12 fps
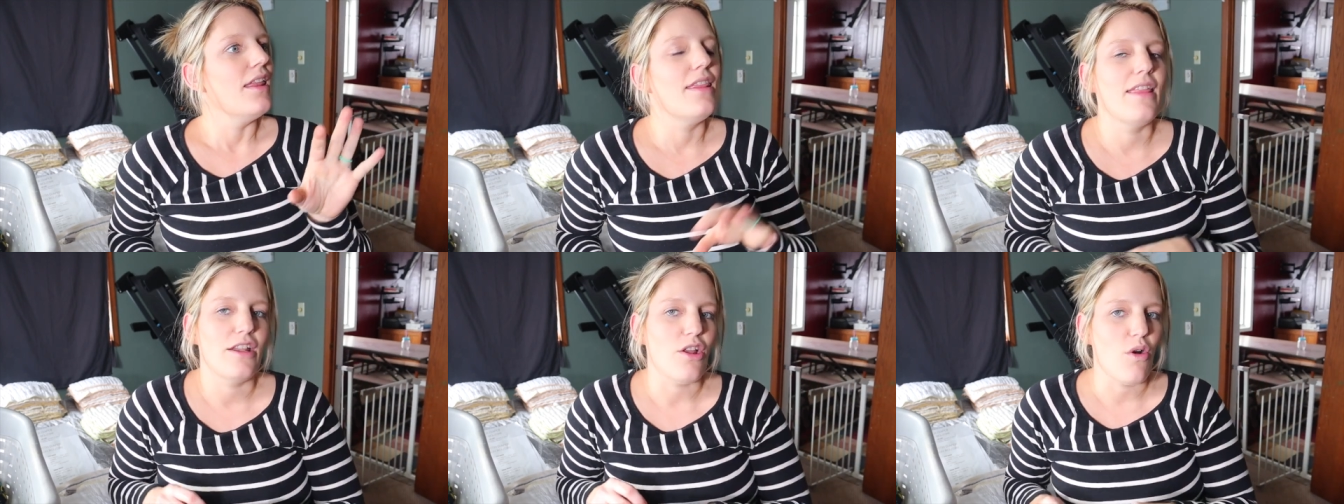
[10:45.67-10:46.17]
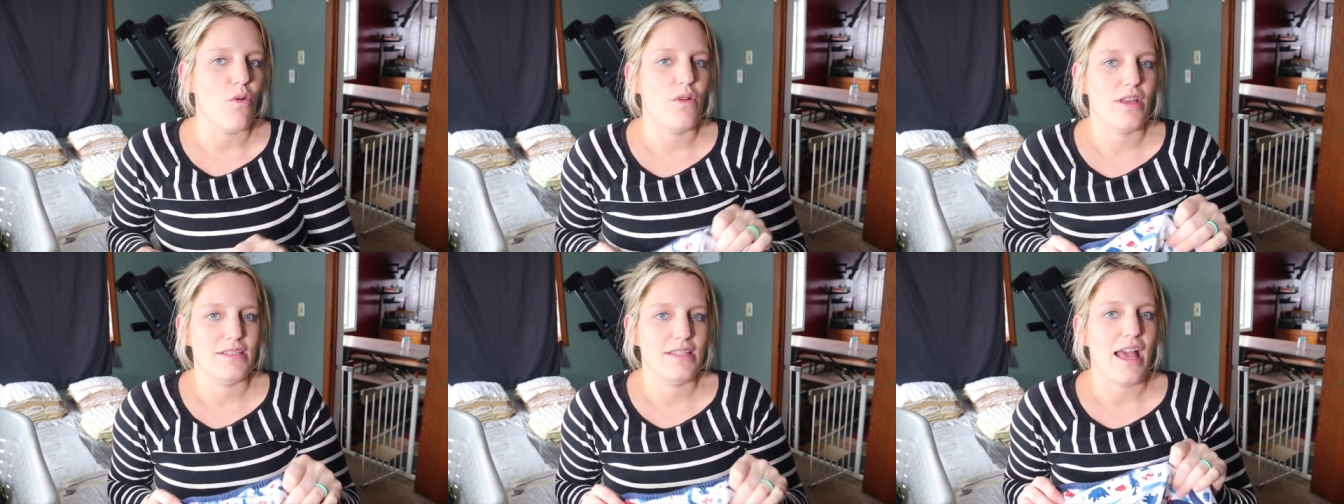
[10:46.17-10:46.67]
They don't
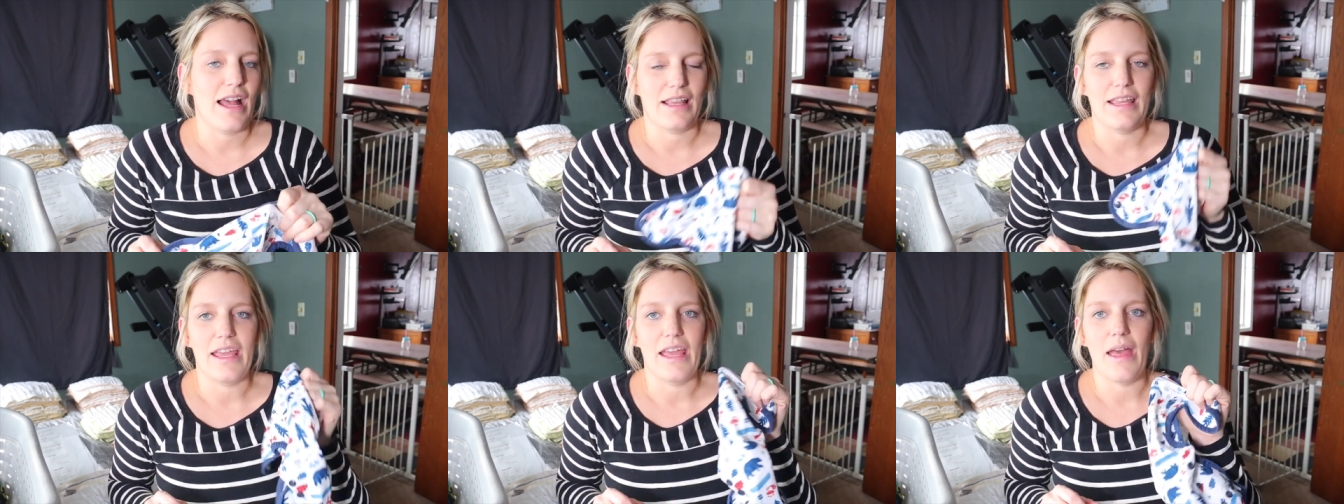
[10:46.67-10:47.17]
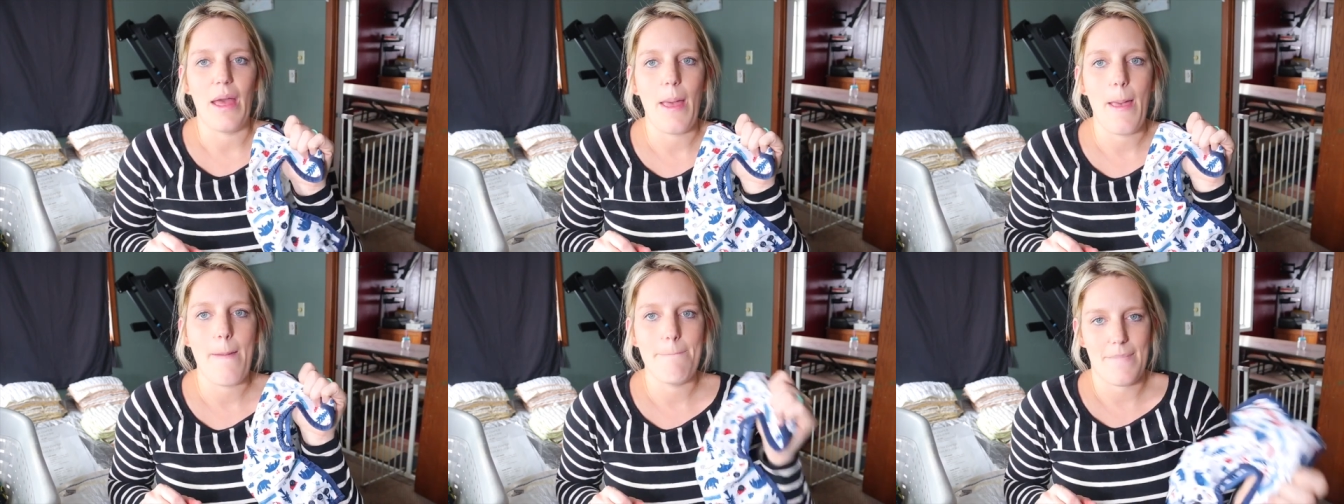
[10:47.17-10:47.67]
exactly
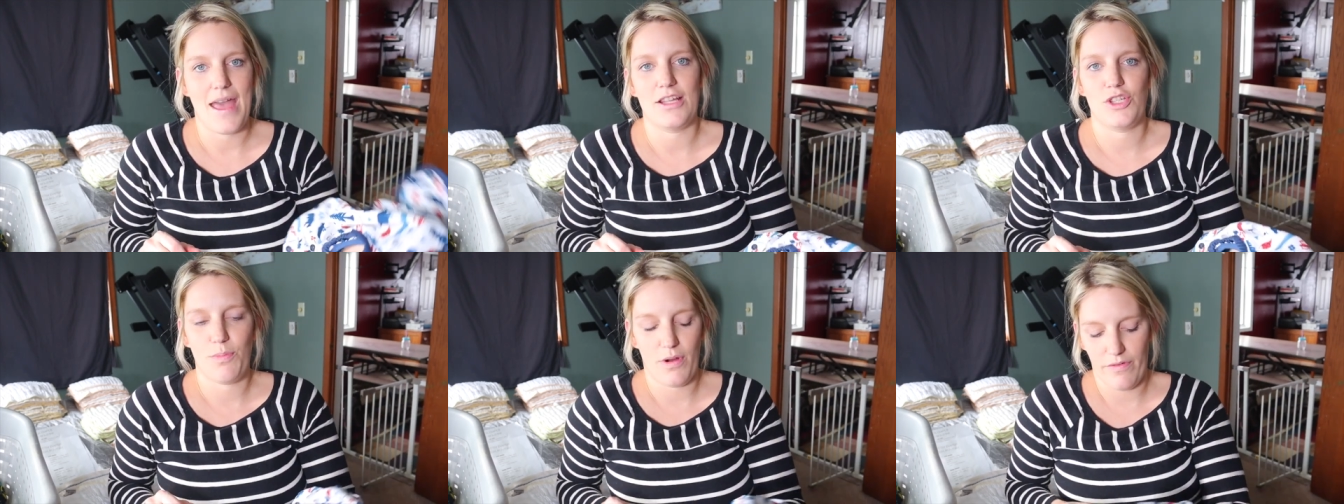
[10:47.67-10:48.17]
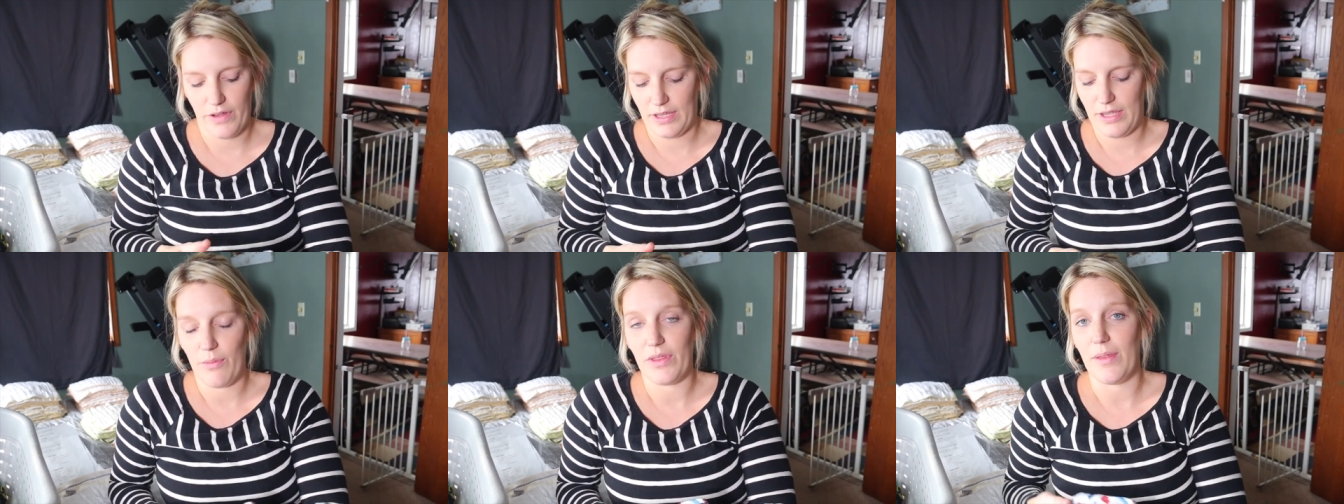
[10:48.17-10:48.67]
match
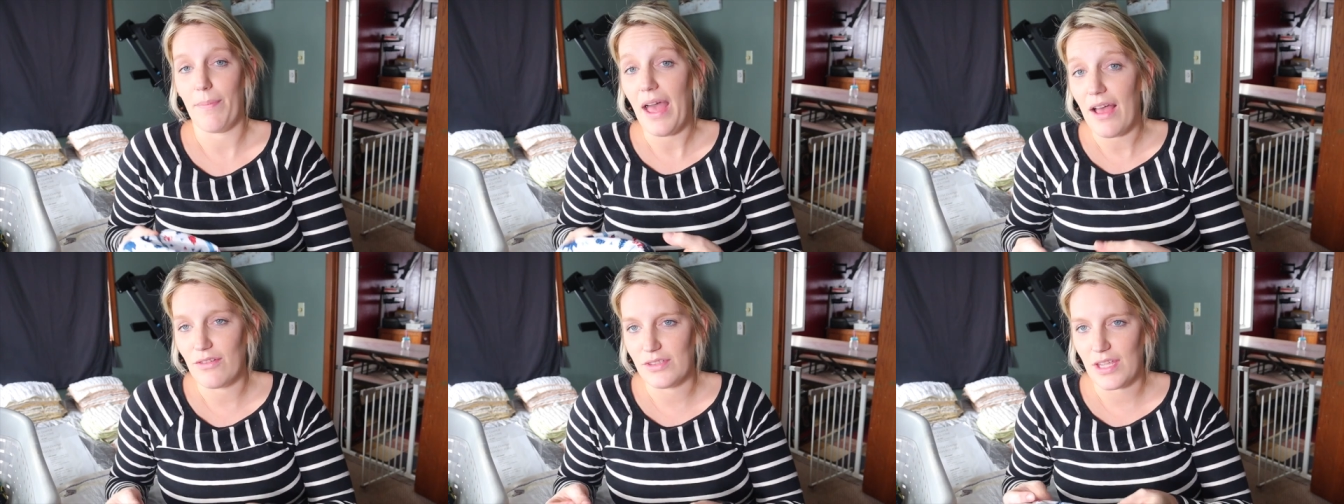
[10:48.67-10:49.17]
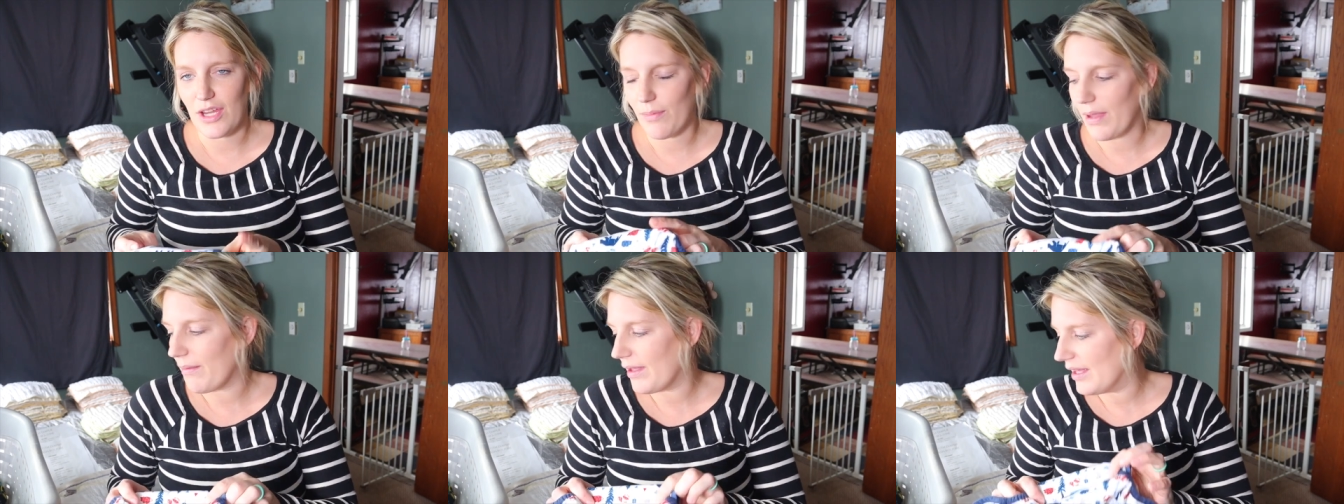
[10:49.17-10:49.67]
perfectly with the pounds that your
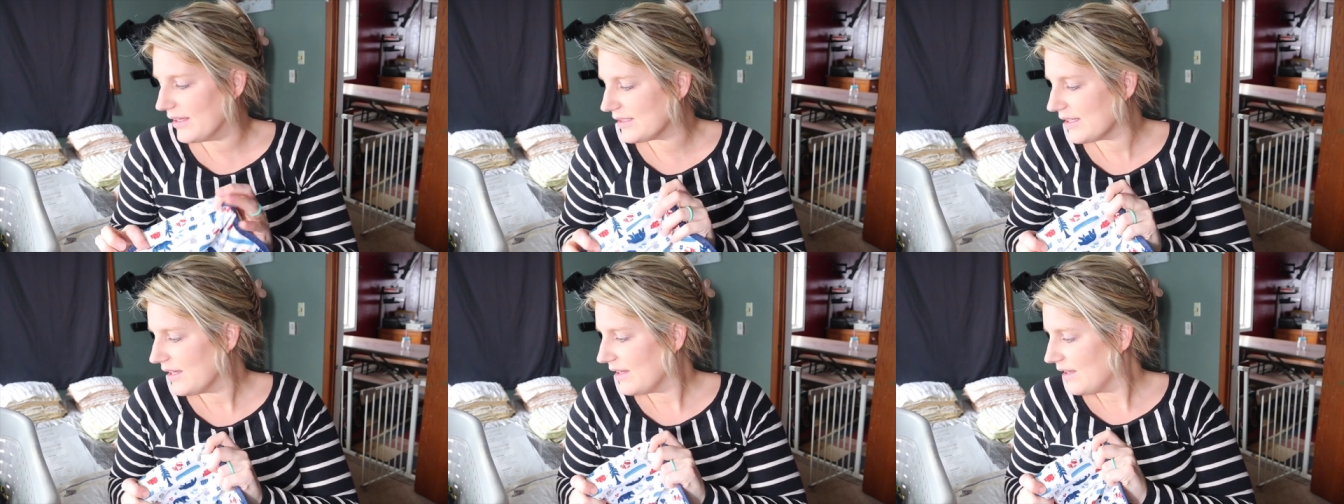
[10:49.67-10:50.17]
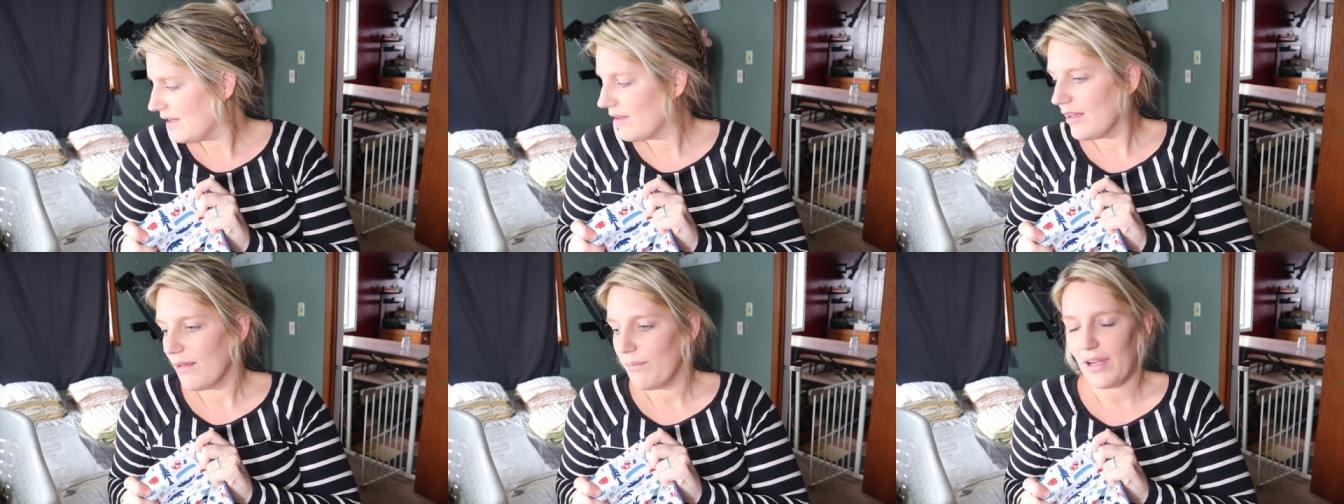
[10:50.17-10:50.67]
baby is.
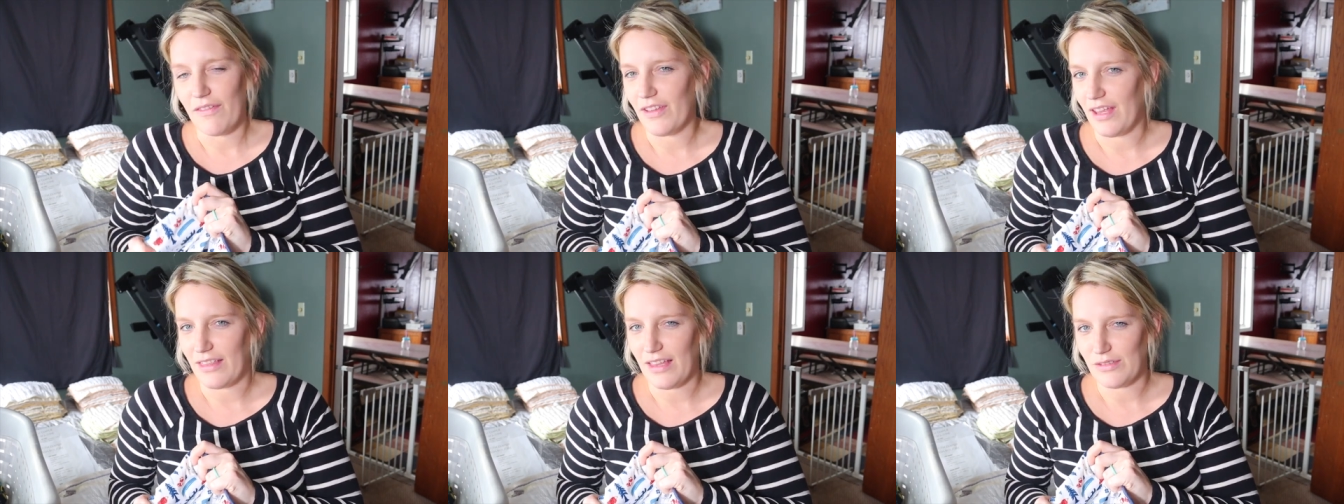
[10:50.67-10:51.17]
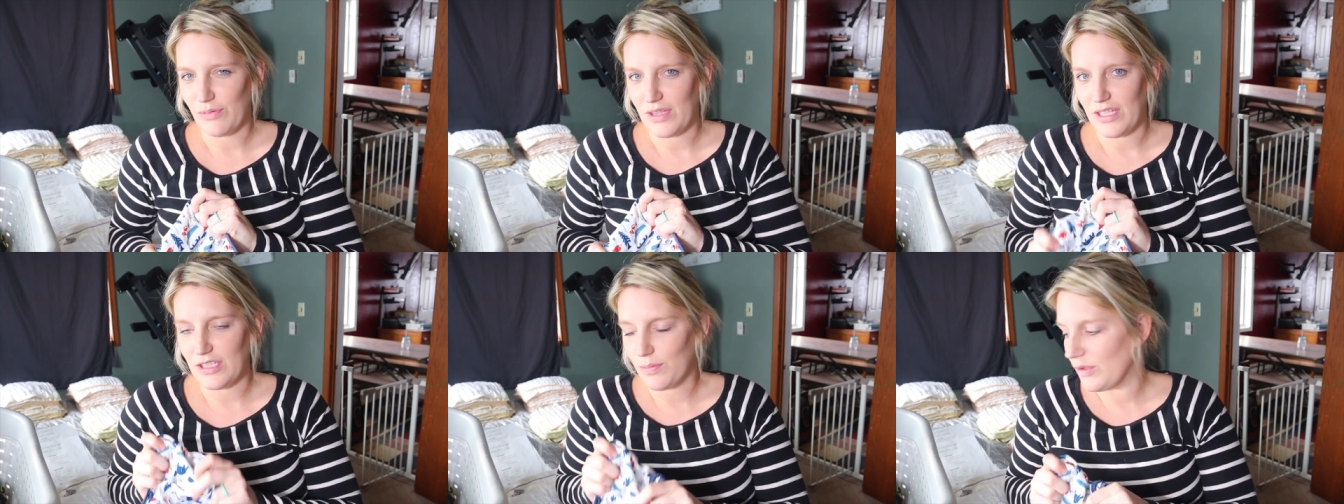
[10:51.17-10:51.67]
But I feel like that's with
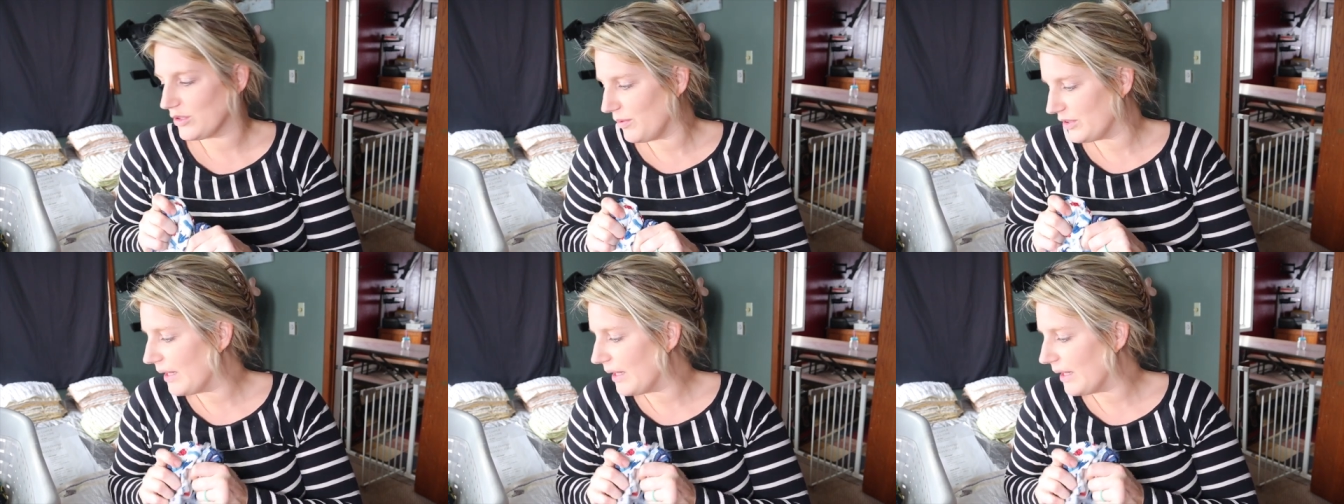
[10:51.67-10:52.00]
disposable